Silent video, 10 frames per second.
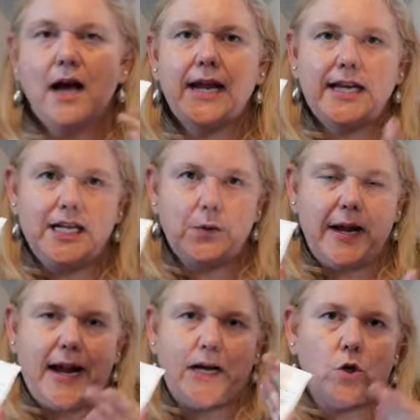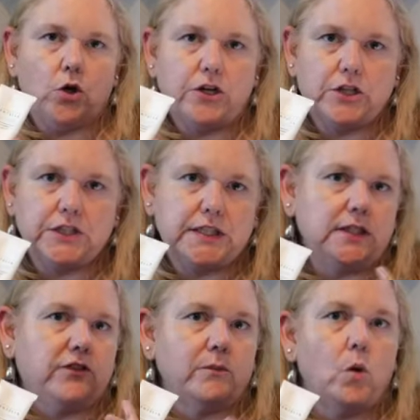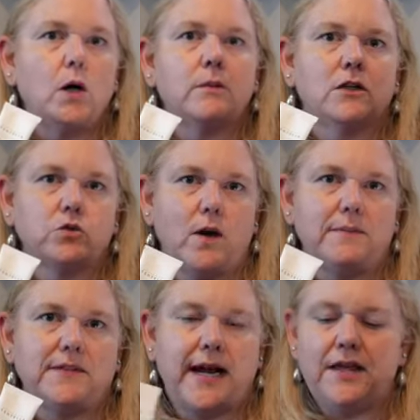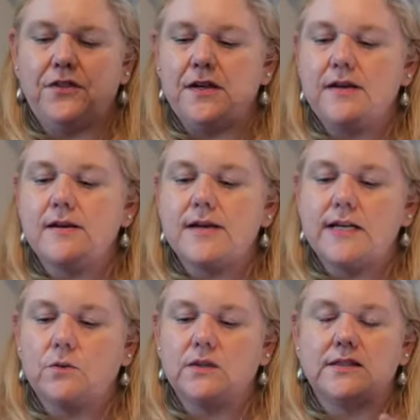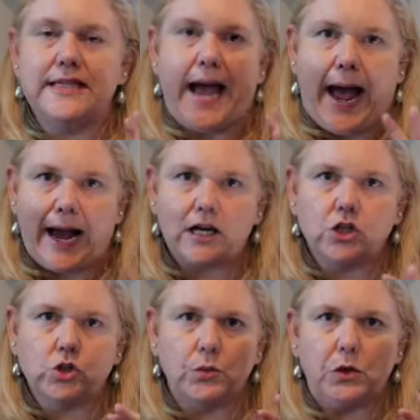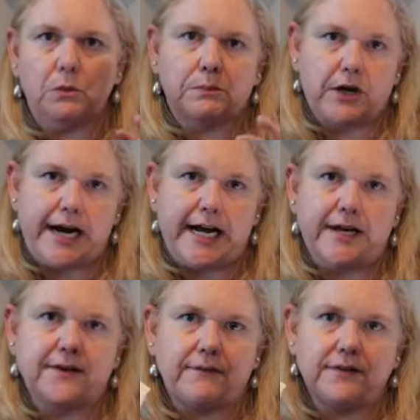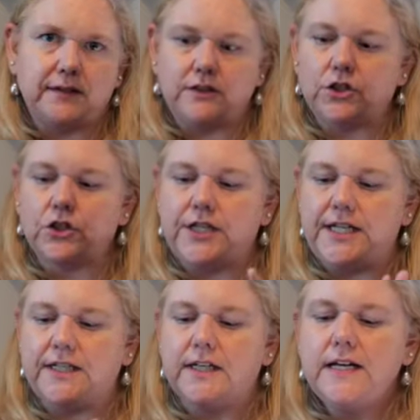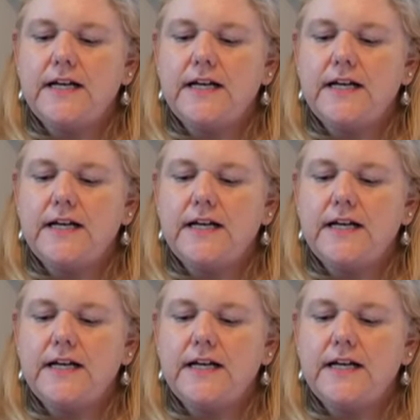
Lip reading: Anyway, I ordered this from Walmart's website thinking it was the actual brand of sunscreen.